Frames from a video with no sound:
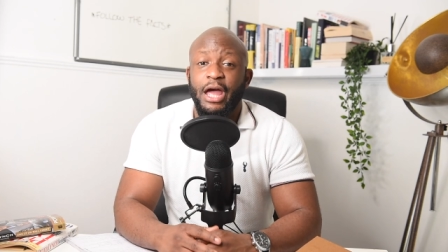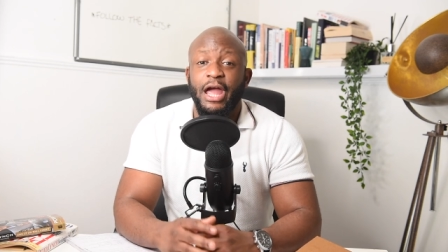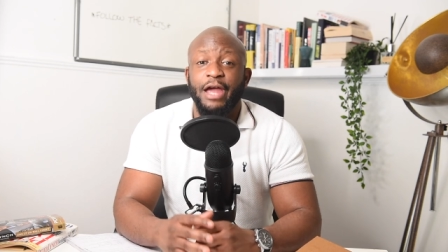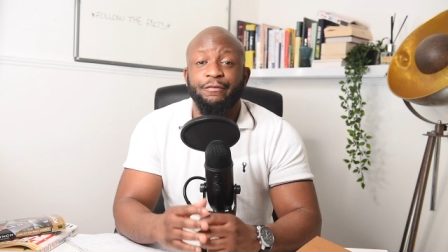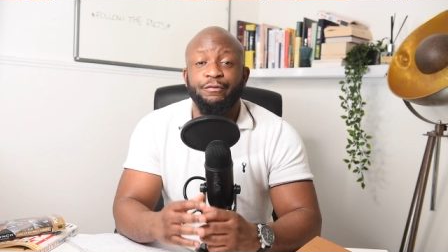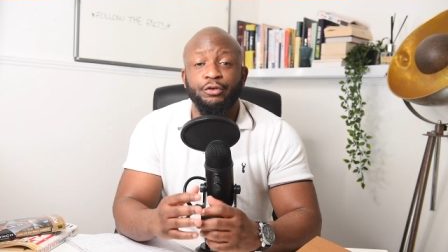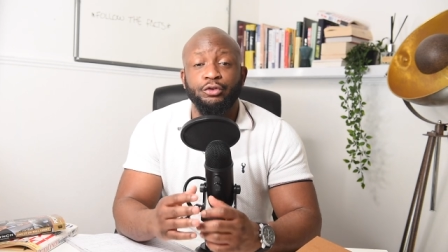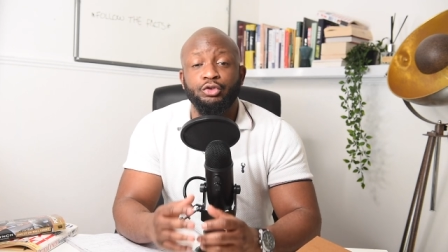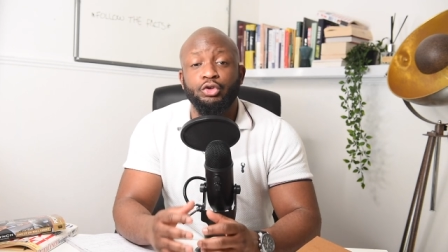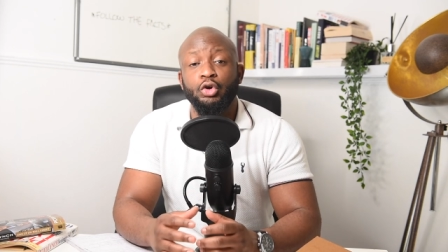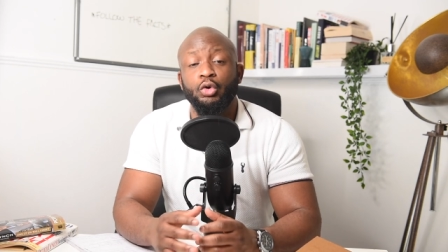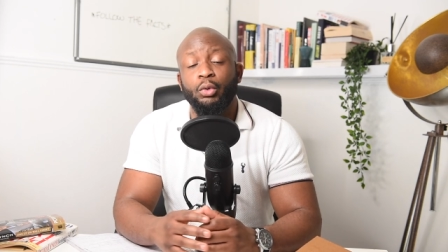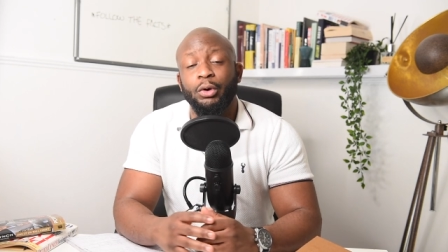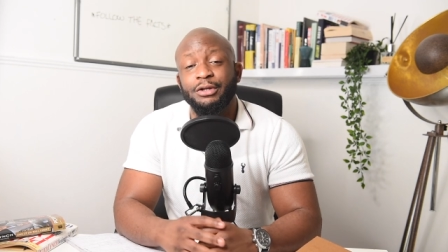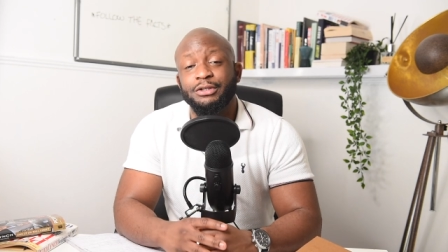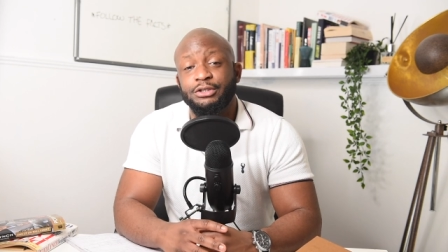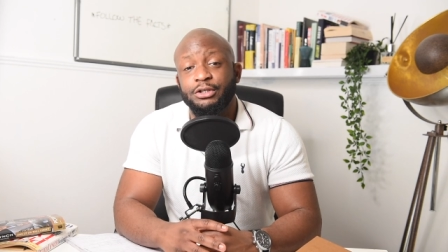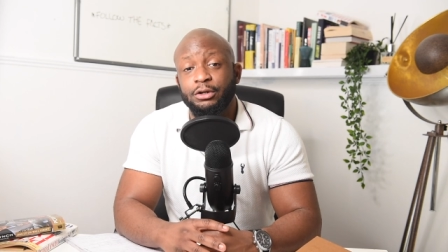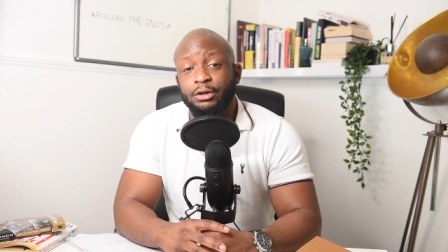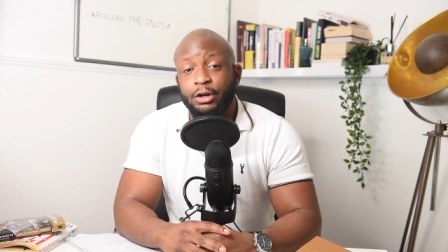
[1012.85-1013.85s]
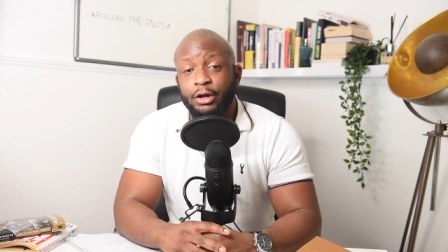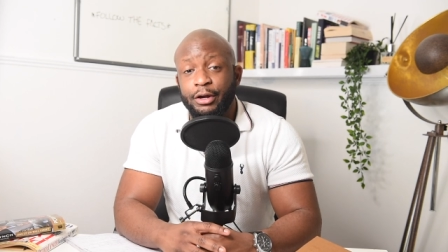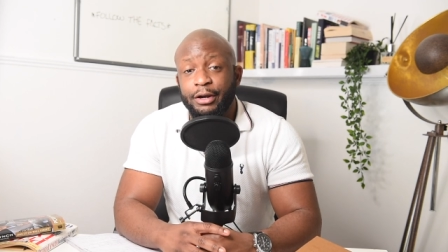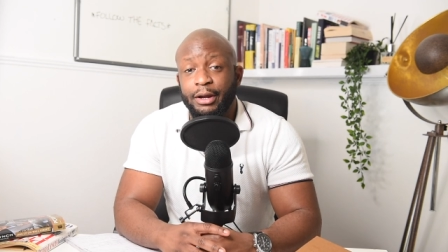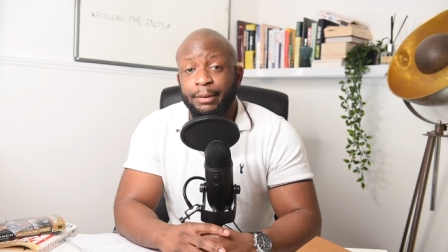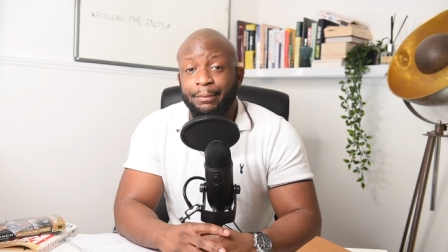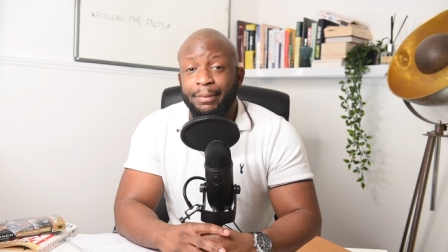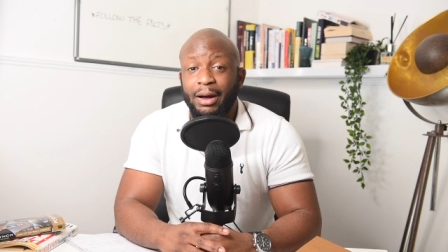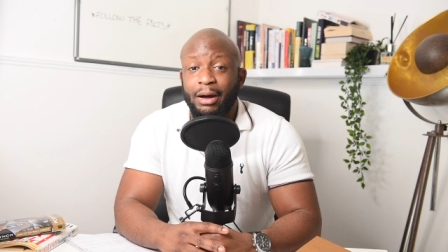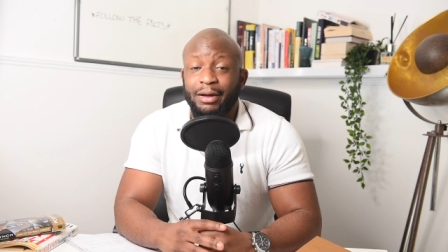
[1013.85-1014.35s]
If you do want to learn
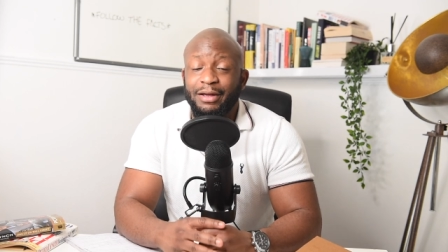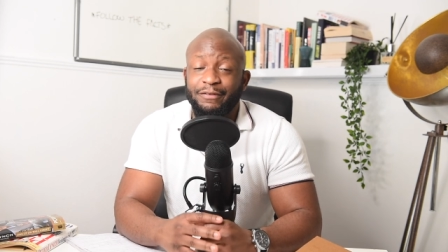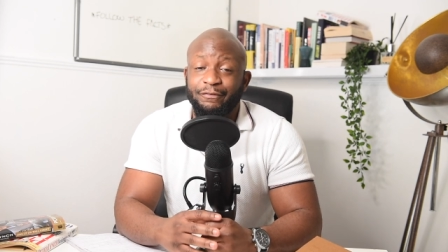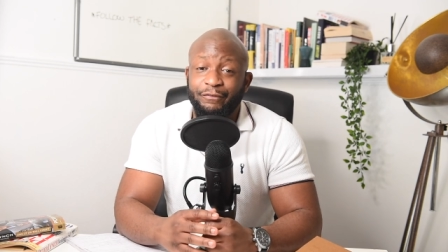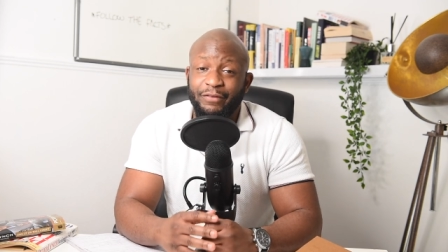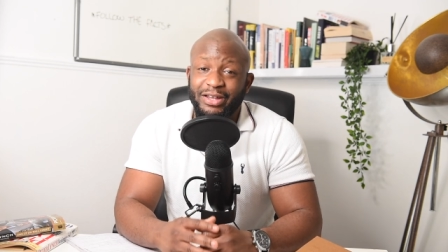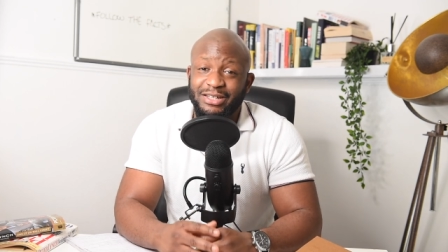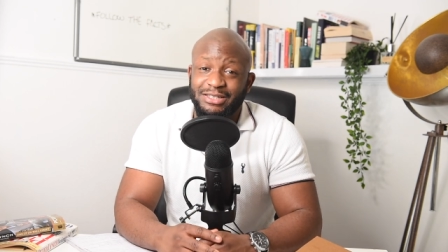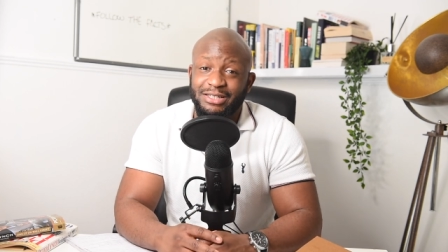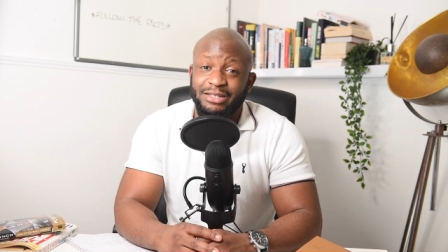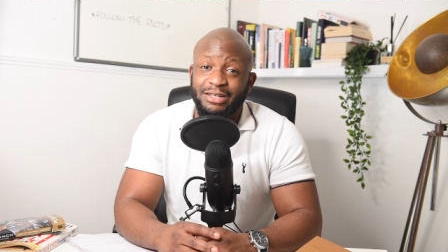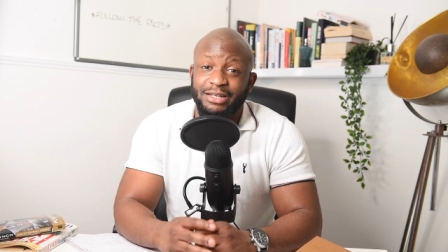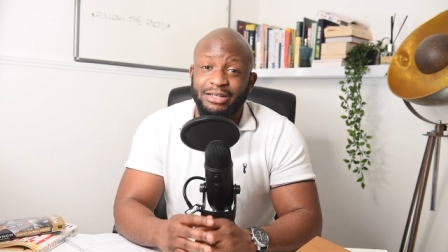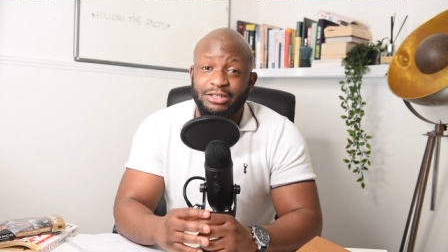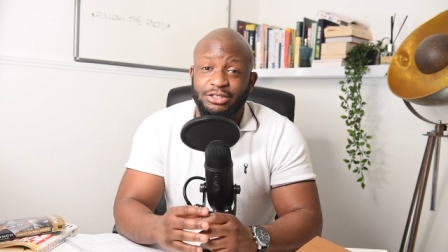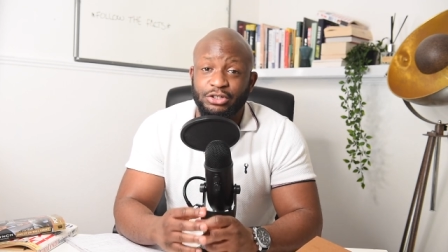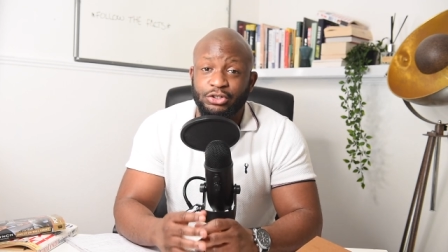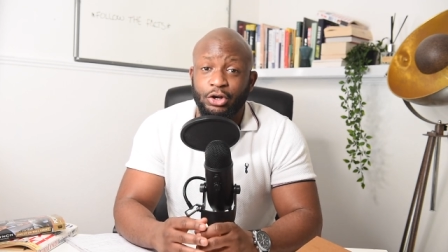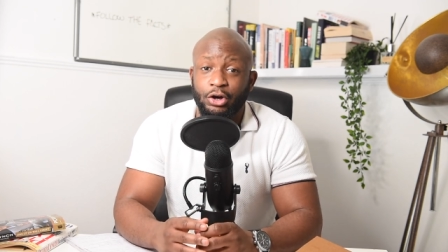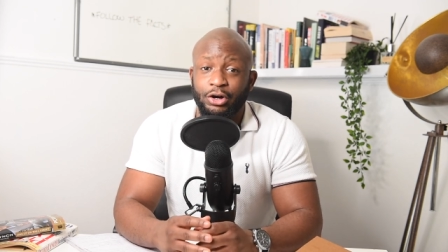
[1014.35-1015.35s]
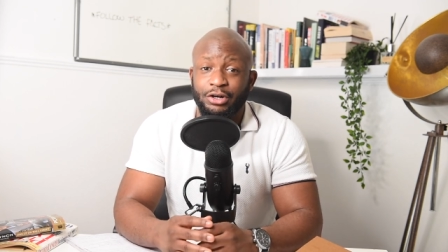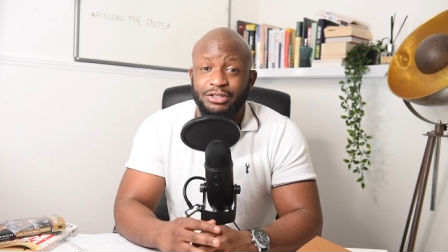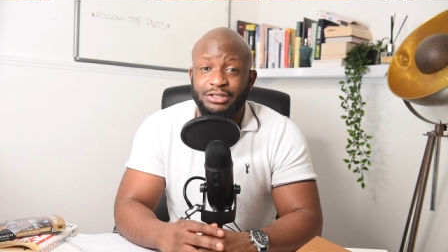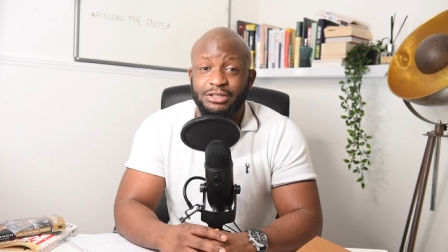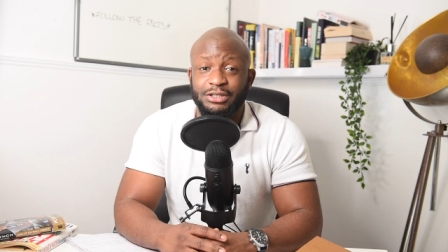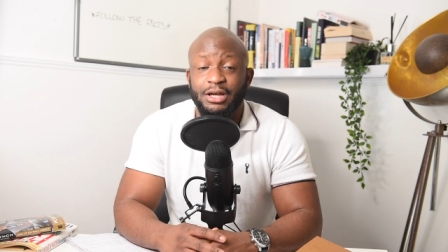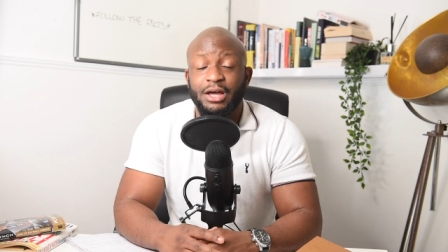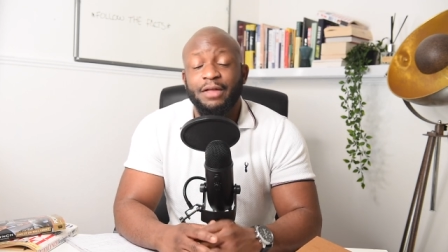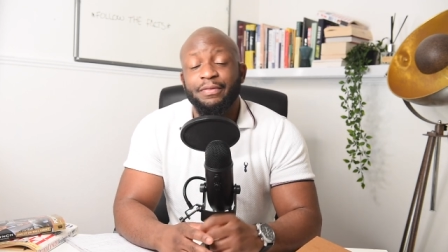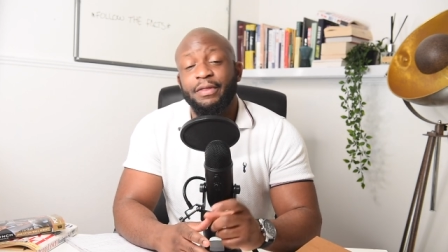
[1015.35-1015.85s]
about investing in stocks,